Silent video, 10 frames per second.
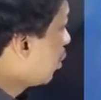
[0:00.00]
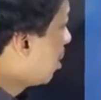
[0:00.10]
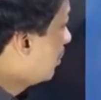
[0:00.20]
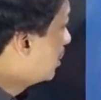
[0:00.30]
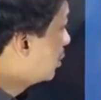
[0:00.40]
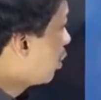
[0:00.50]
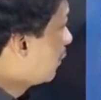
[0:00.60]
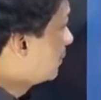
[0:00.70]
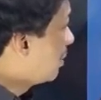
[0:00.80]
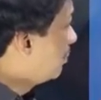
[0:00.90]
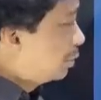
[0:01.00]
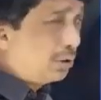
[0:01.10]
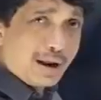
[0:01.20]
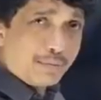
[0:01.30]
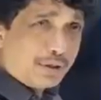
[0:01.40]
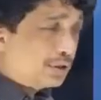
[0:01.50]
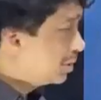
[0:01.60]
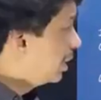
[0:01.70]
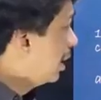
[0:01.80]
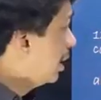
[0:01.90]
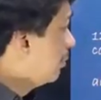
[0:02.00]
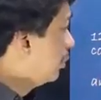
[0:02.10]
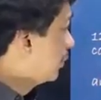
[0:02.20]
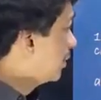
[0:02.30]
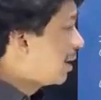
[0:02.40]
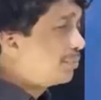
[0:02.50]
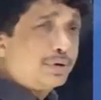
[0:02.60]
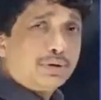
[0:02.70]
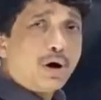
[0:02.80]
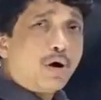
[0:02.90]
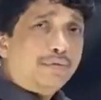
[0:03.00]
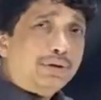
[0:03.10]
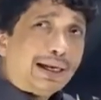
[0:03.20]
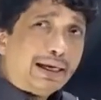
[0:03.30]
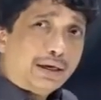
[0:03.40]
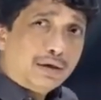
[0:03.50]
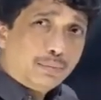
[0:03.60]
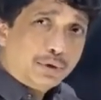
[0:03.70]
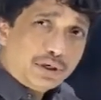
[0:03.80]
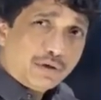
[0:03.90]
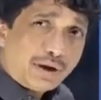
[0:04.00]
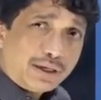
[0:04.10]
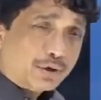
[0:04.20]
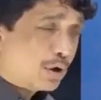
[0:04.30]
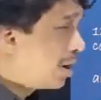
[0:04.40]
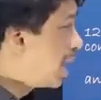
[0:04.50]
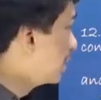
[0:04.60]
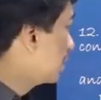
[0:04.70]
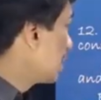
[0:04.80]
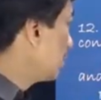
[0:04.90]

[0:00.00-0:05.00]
a combination of subdural hemorrhage because the rupture of the delicate bridging veins under the